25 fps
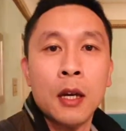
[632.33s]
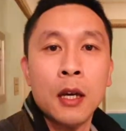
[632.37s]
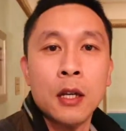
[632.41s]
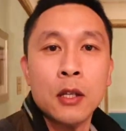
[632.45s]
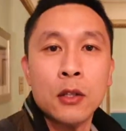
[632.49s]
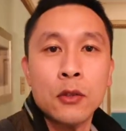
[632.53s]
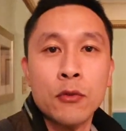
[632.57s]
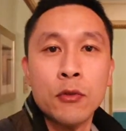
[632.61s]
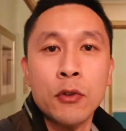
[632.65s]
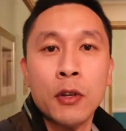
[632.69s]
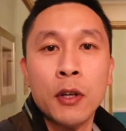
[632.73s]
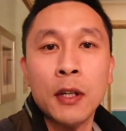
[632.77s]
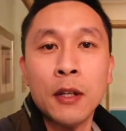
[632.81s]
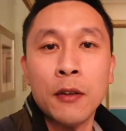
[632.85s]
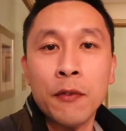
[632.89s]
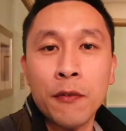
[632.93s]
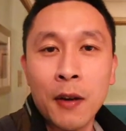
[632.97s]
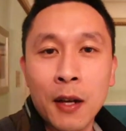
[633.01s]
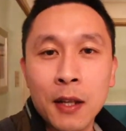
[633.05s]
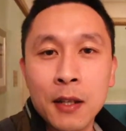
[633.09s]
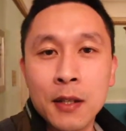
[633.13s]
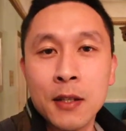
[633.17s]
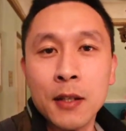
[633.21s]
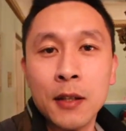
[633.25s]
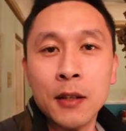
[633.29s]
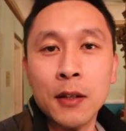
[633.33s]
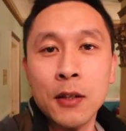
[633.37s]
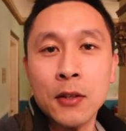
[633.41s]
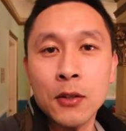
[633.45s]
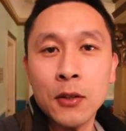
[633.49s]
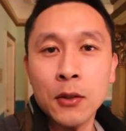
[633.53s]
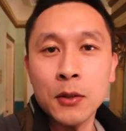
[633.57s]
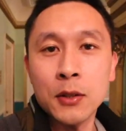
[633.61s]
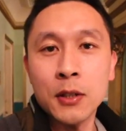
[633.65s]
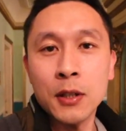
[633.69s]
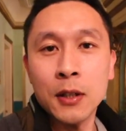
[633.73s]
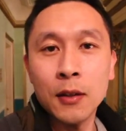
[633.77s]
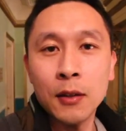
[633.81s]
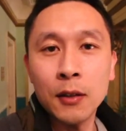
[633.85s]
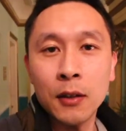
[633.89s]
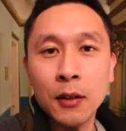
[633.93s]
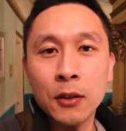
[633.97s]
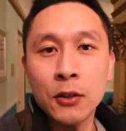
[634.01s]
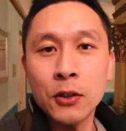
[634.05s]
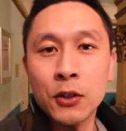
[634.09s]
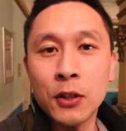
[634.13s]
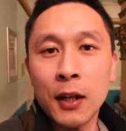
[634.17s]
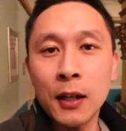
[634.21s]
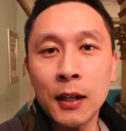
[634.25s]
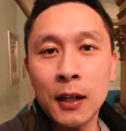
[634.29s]
It's really fancy in this
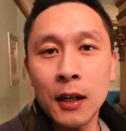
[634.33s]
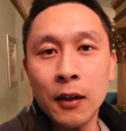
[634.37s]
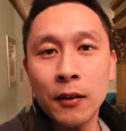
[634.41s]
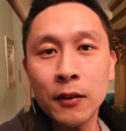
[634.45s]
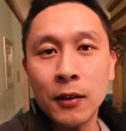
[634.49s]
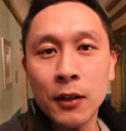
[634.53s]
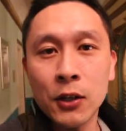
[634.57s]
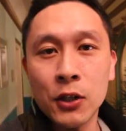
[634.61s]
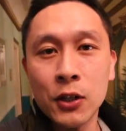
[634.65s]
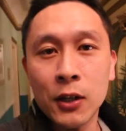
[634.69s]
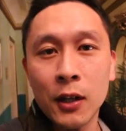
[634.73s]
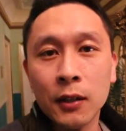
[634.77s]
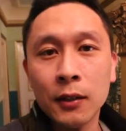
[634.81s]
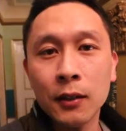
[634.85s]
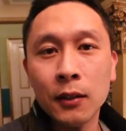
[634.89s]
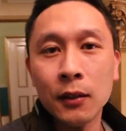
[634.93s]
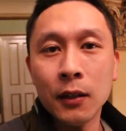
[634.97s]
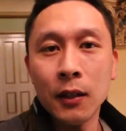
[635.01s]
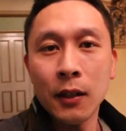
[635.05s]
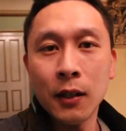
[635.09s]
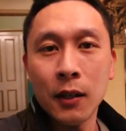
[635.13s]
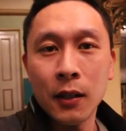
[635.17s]
hotel. Check out this chandelier